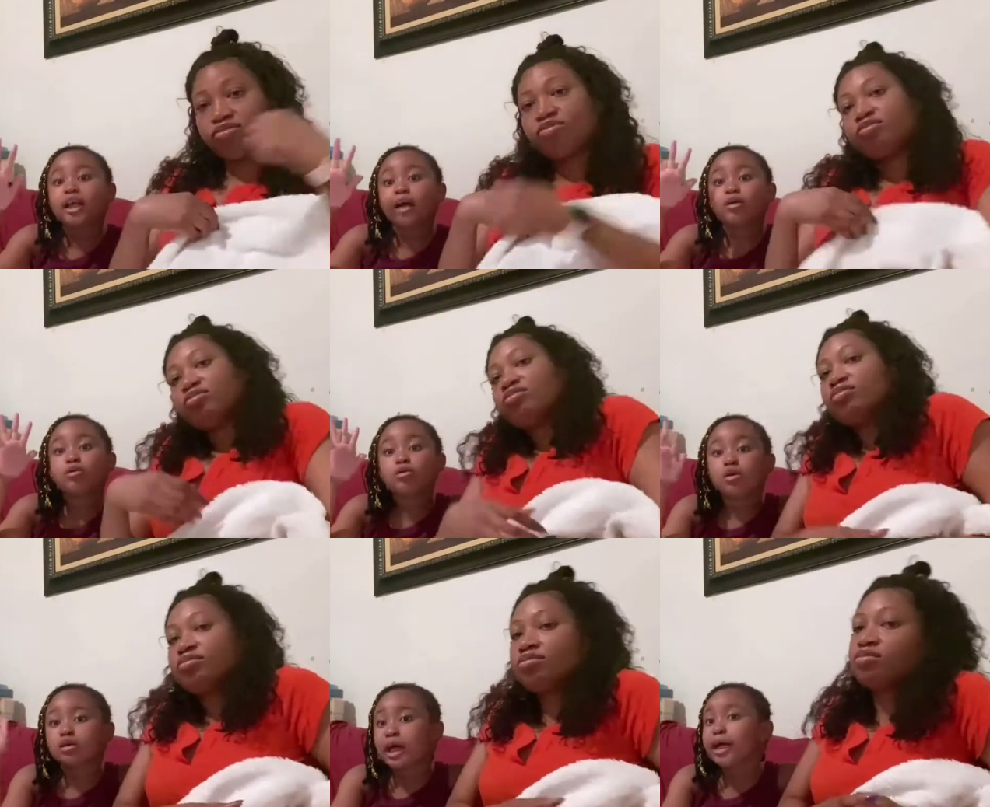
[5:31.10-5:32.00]
Speaker 1: that you
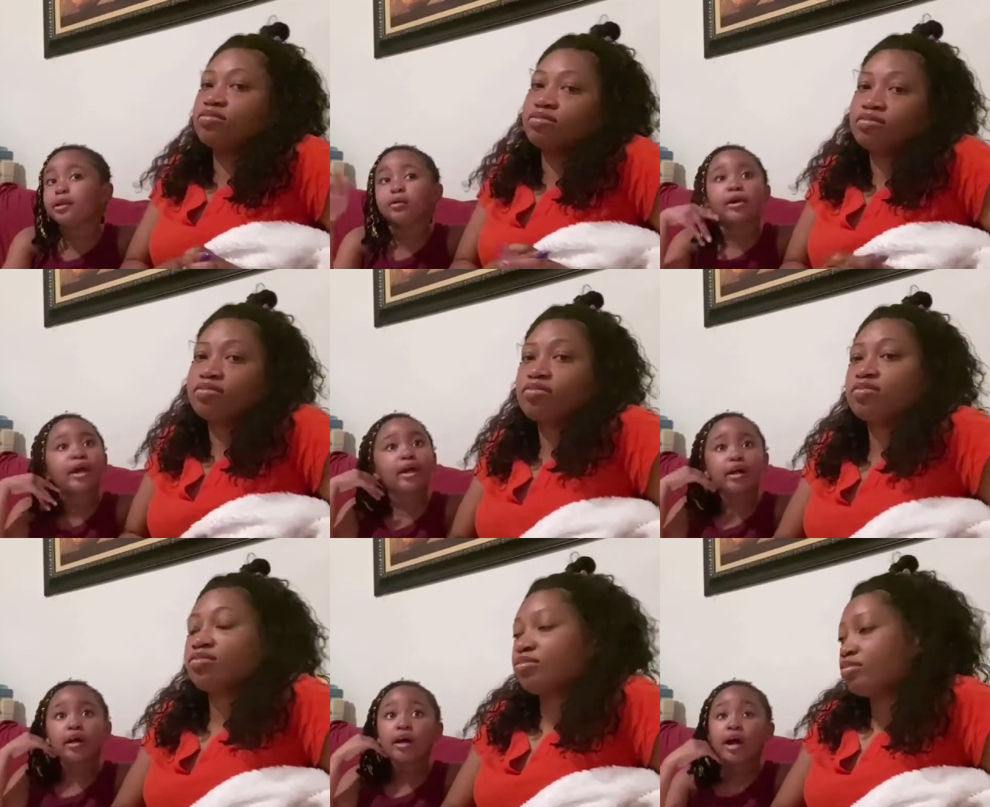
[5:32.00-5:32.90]
that you hear
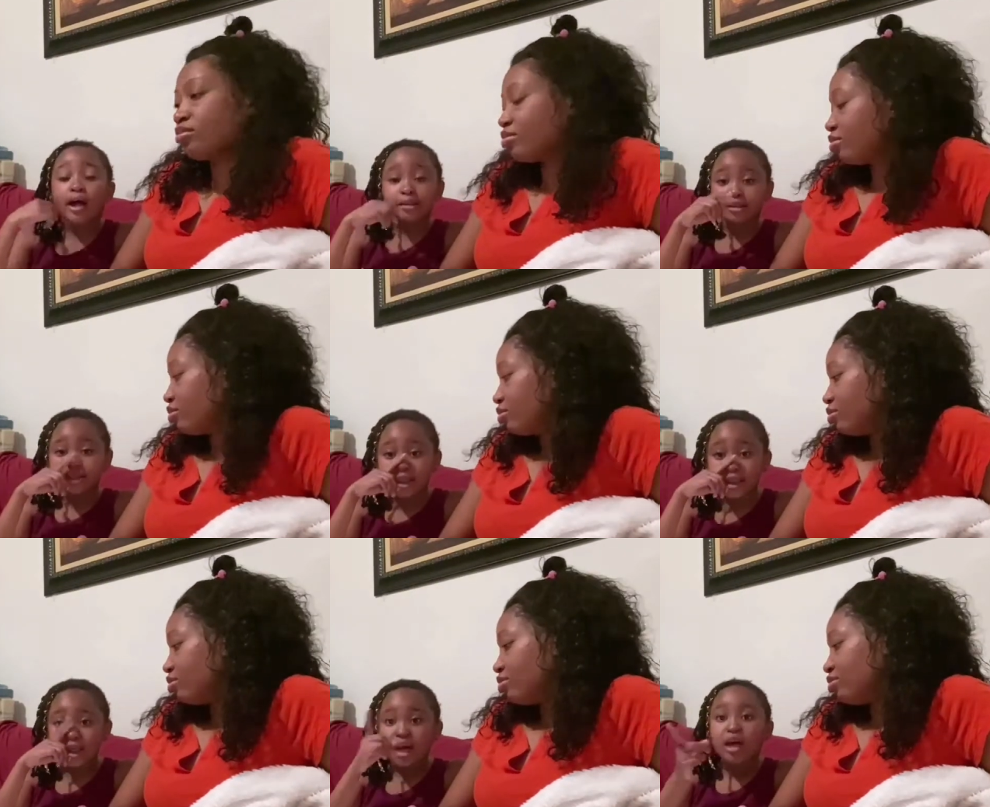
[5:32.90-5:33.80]
and
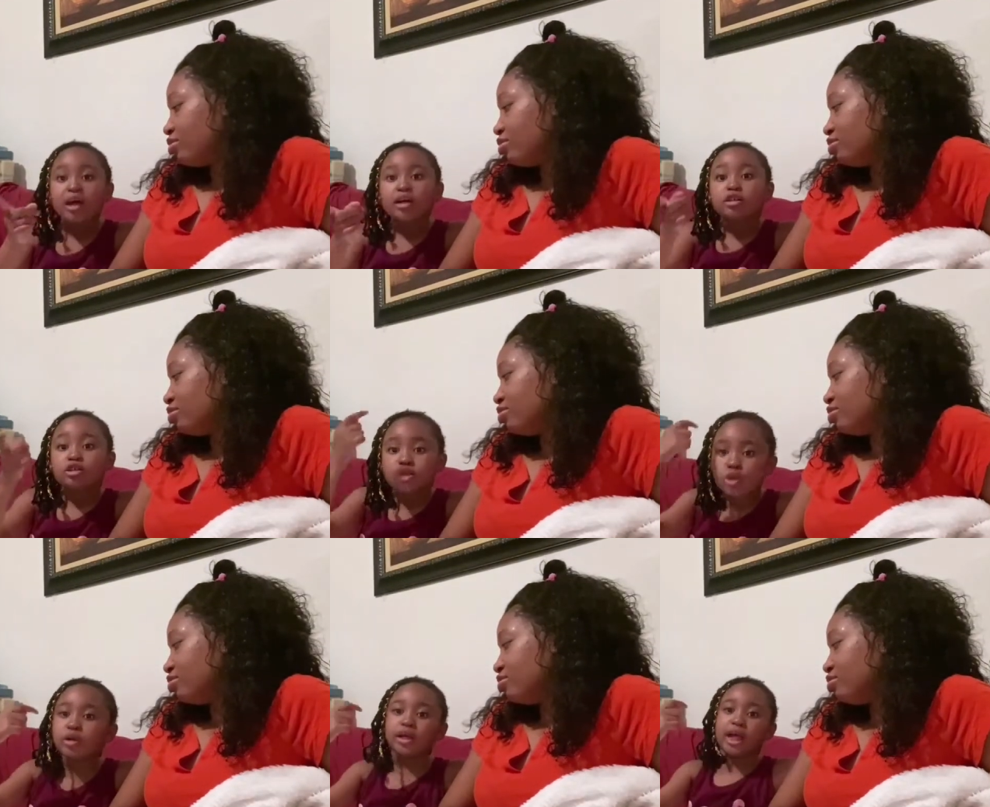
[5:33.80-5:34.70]
see to
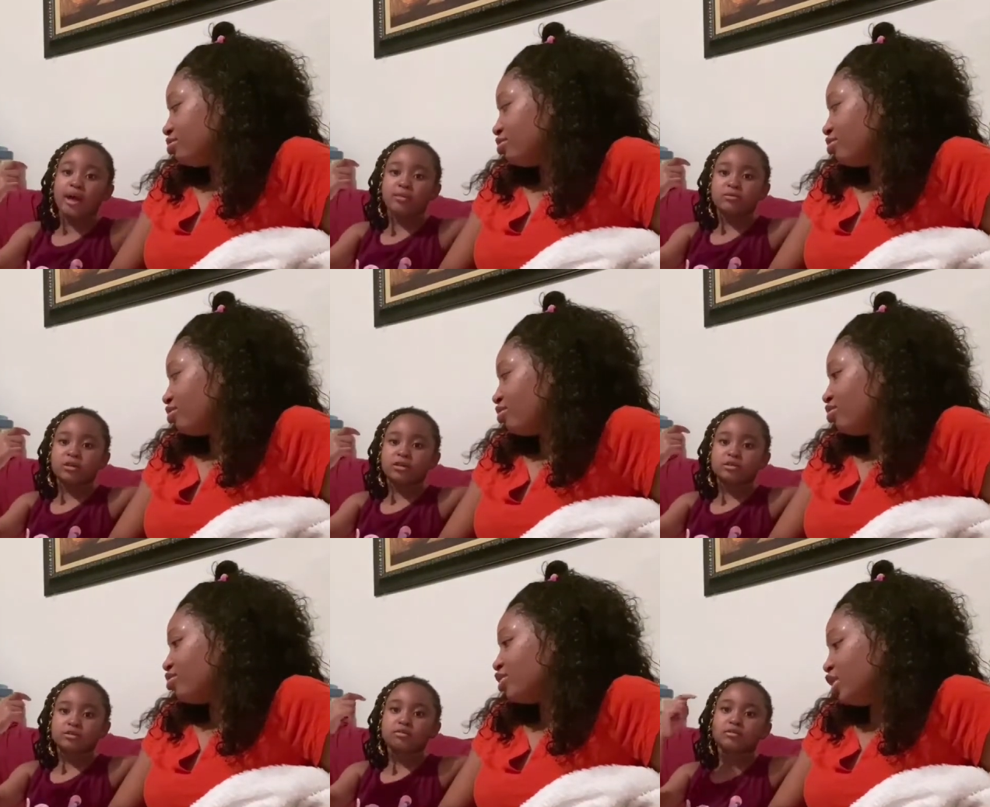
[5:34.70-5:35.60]
the camera.
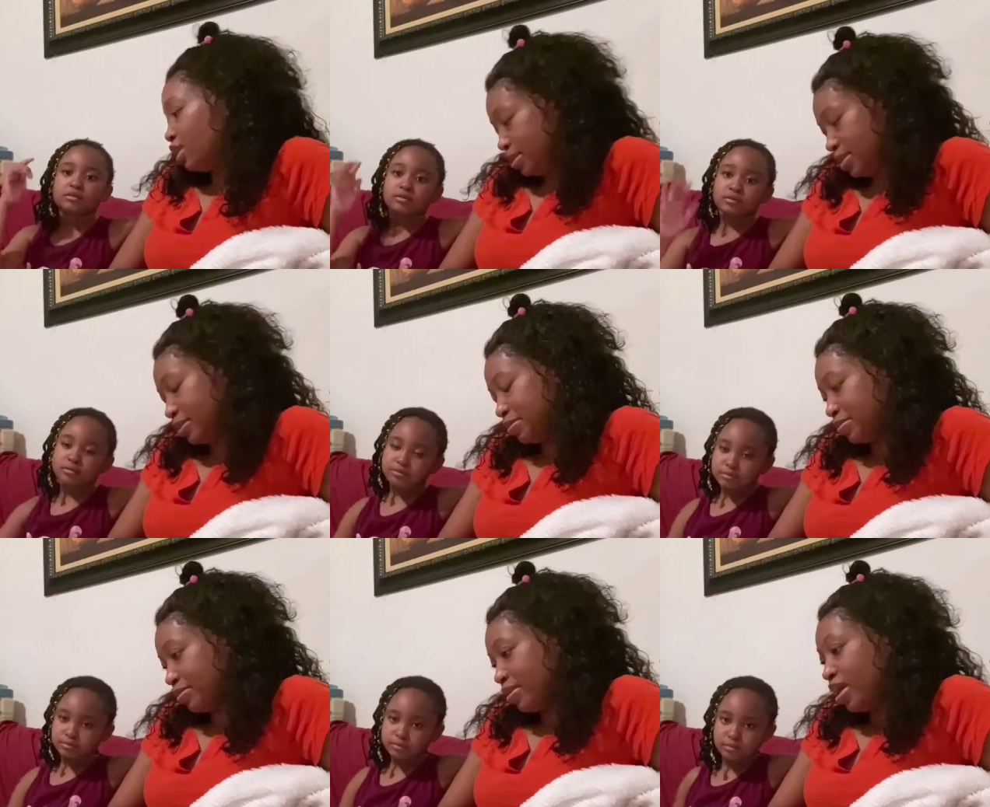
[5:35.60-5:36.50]
Speaker 2: Yes.
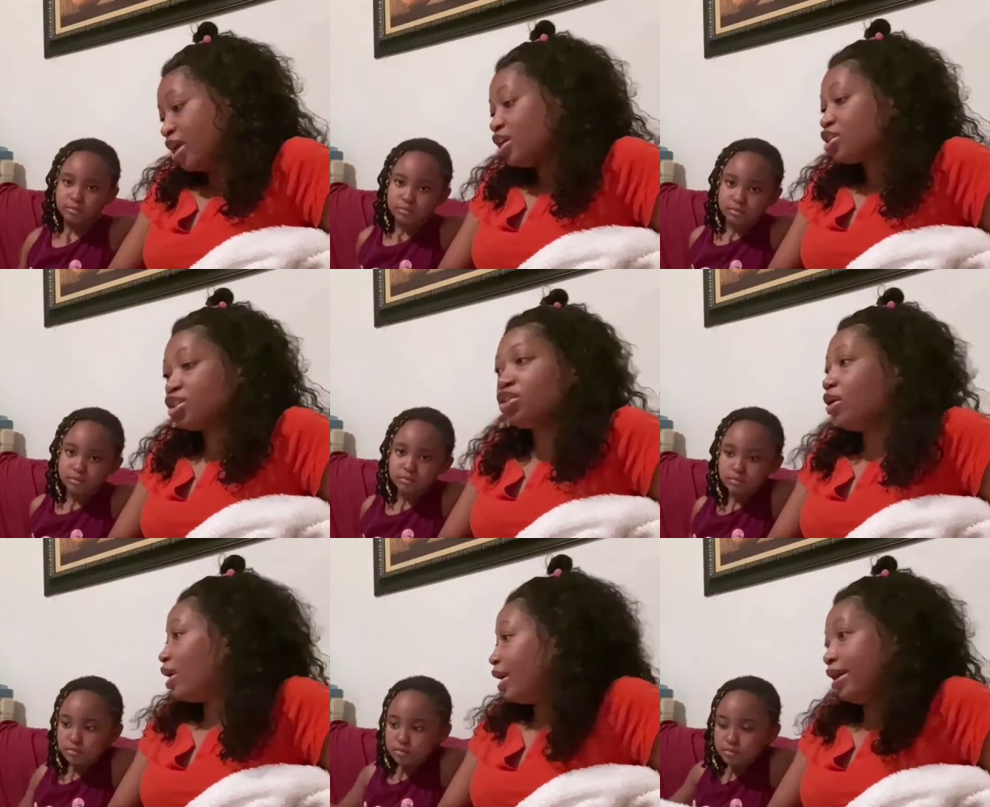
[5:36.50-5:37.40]
So
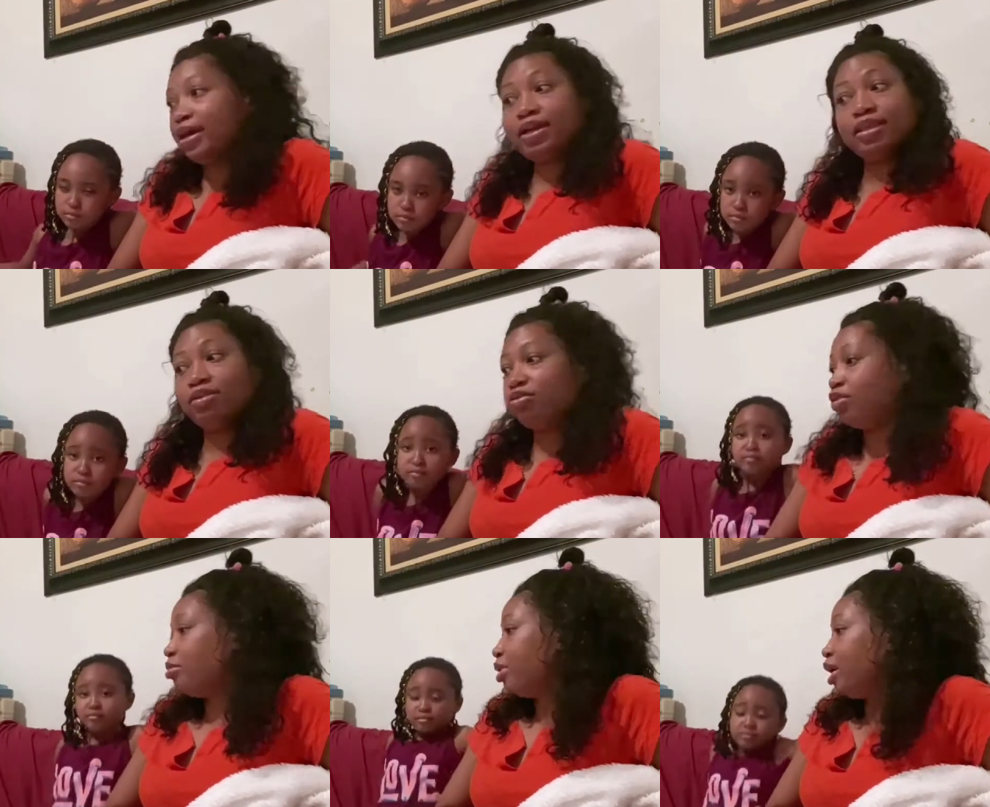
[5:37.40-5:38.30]
don't hide anything
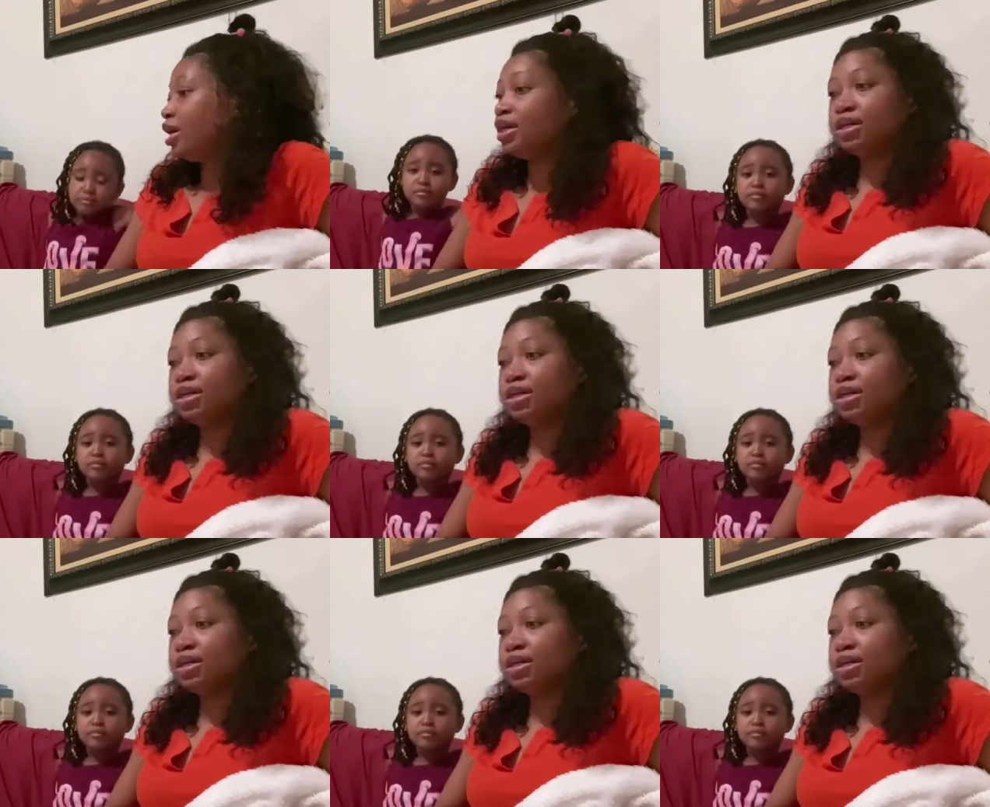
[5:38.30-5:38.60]
from me,